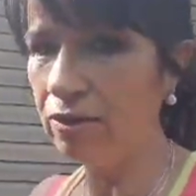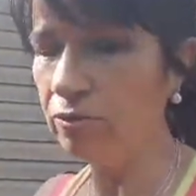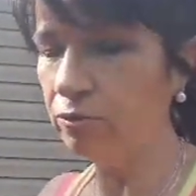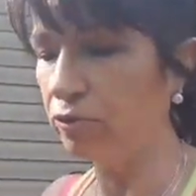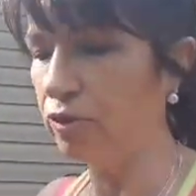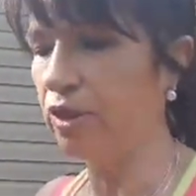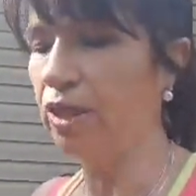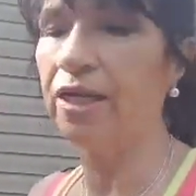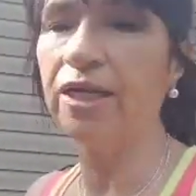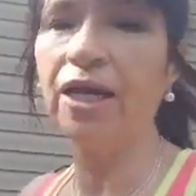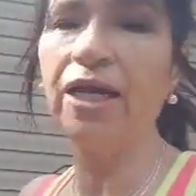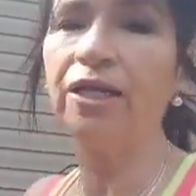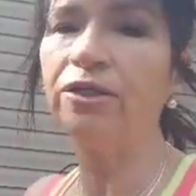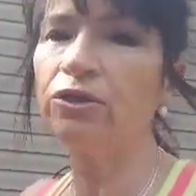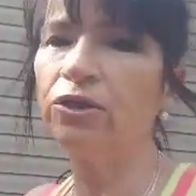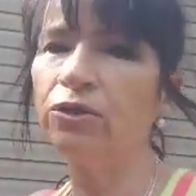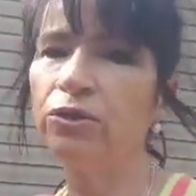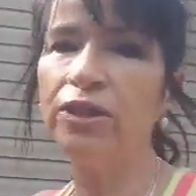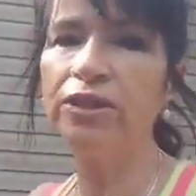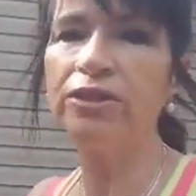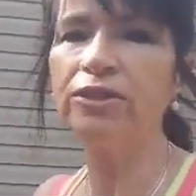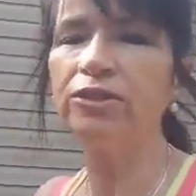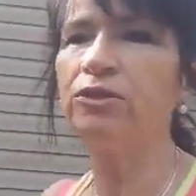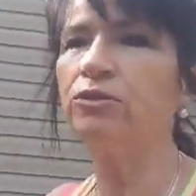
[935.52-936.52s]
one, and I know
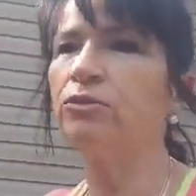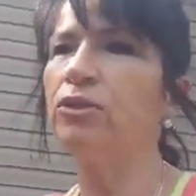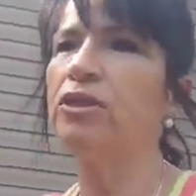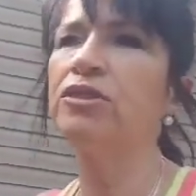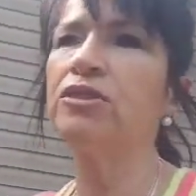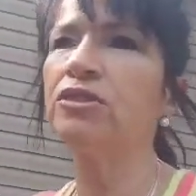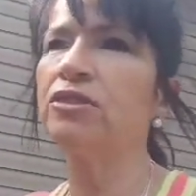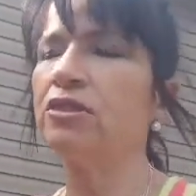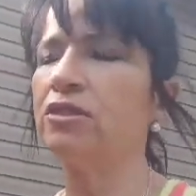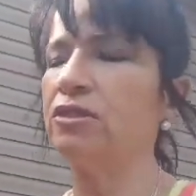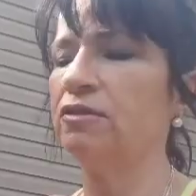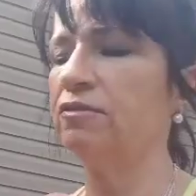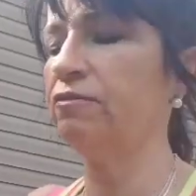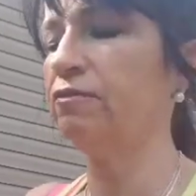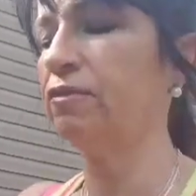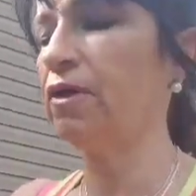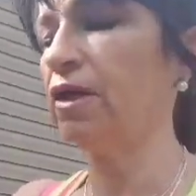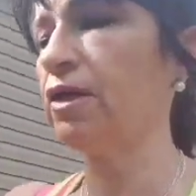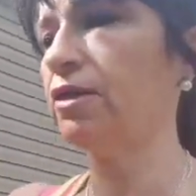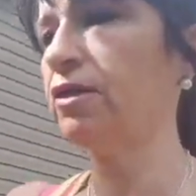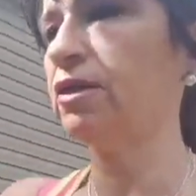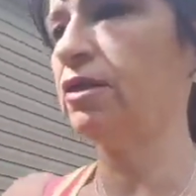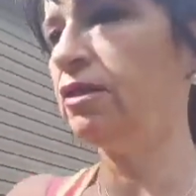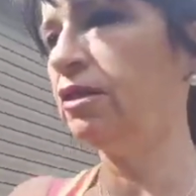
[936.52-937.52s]
I do, I just couldn't
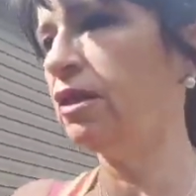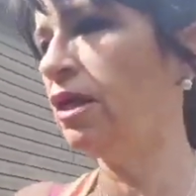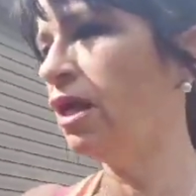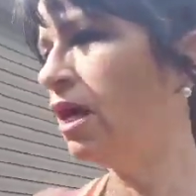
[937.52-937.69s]
find it.